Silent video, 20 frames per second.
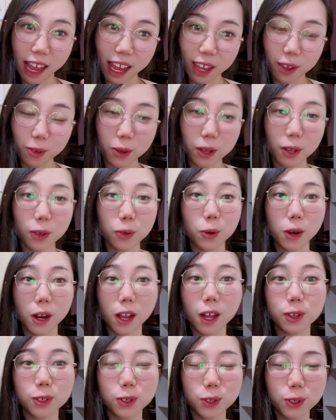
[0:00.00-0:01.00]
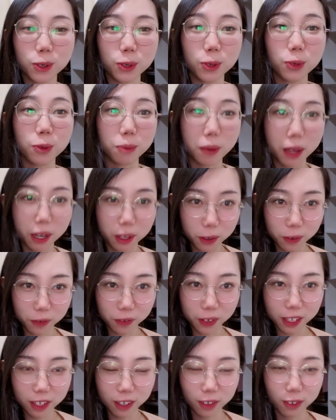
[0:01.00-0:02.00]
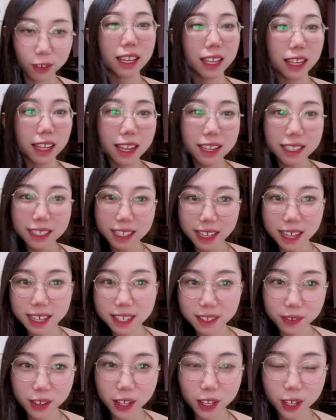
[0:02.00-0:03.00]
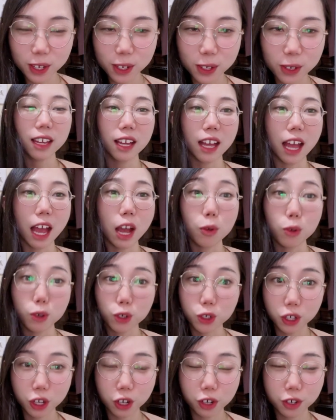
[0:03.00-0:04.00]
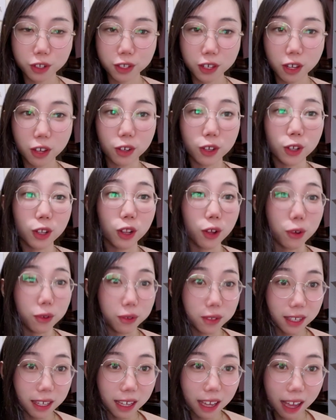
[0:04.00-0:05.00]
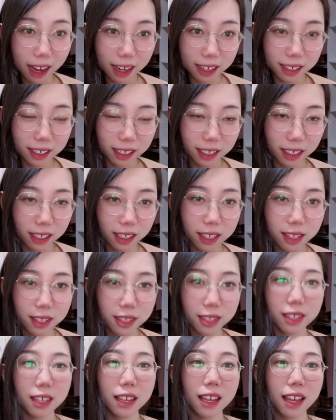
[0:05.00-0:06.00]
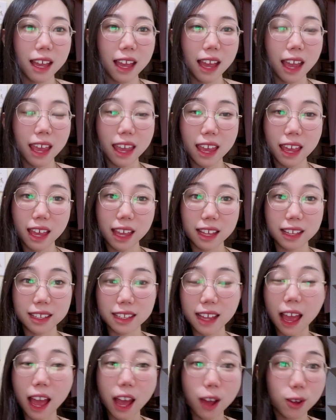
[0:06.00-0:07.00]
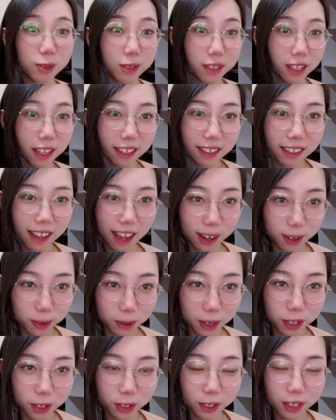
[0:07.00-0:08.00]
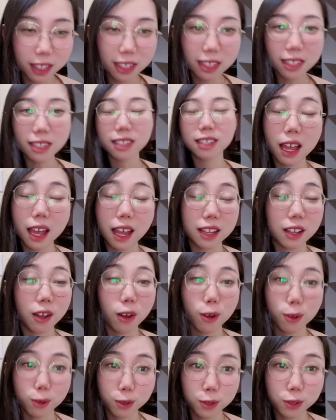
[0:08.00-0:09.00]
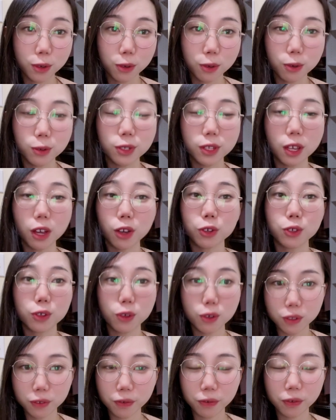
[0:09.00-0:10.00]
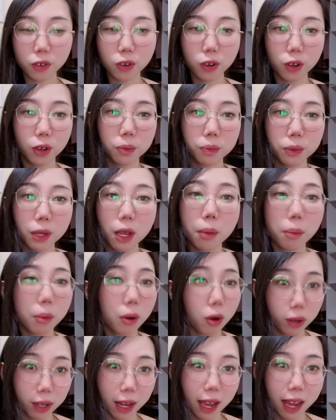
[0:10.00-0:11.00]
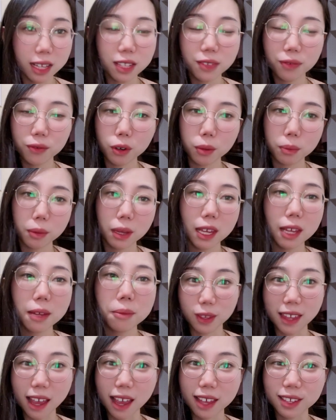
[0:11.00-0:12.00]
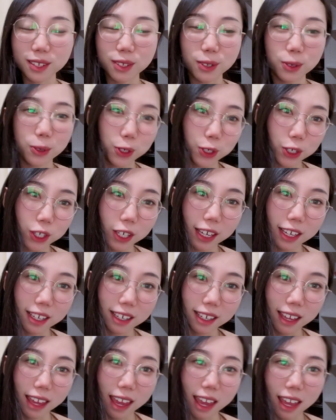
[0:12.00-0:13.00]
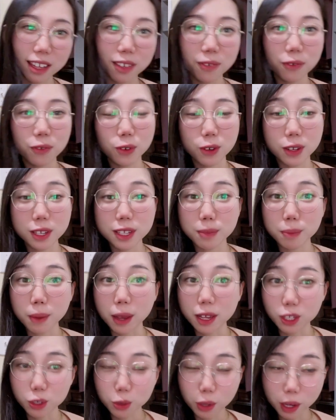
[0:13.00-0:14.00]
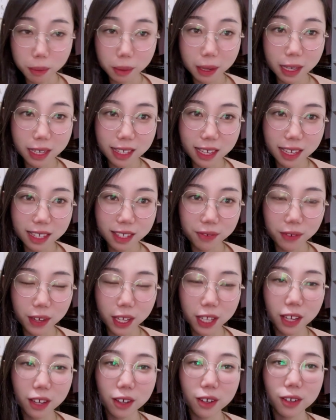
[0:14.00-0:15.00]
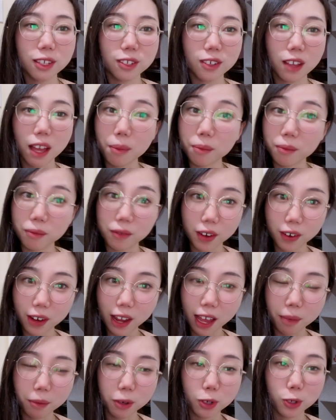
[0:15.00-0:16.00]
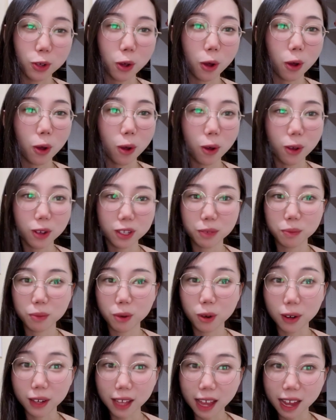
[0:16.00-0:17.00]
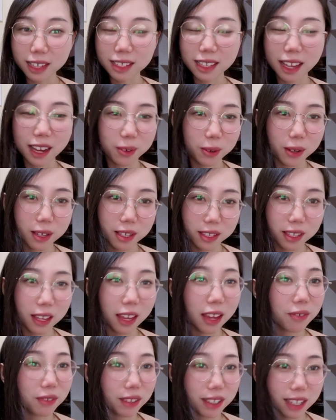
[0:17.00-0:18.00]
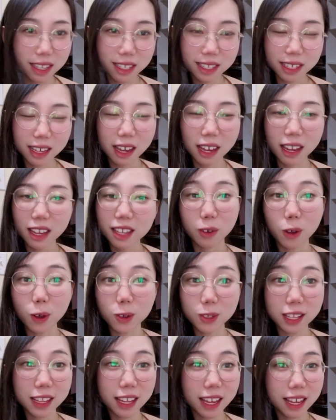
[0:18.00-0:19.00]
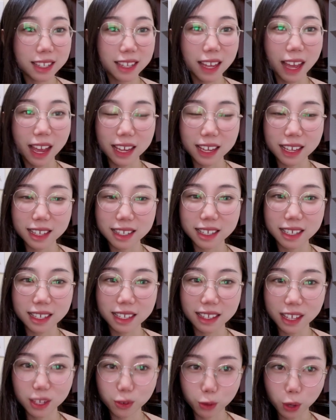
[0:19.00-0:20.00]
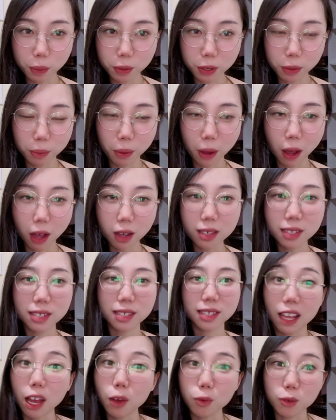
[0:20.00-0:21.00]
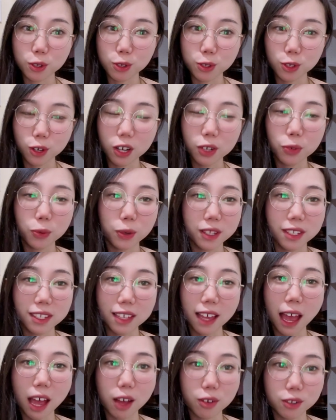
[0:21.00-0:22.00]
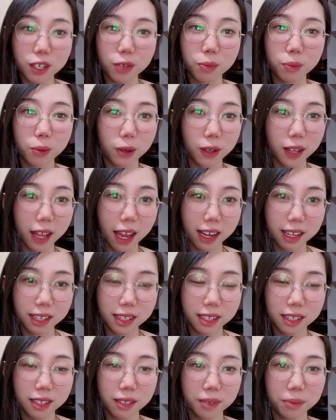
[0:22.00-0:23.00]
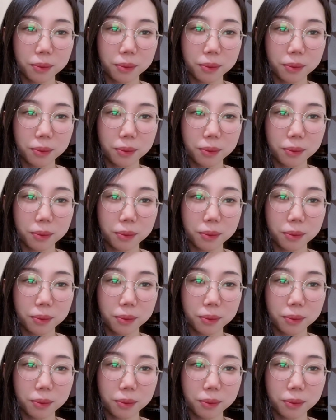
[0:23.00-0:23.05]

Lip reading: everyone, welcome to my new video. In today's video, I will share some clothing ideas and housing decorations and also some useful products for me. Thanks to Shein again for sponsoring me this video. So I'm very happy to all the products I received this time. All the links are in the description box. I will start with the housing products.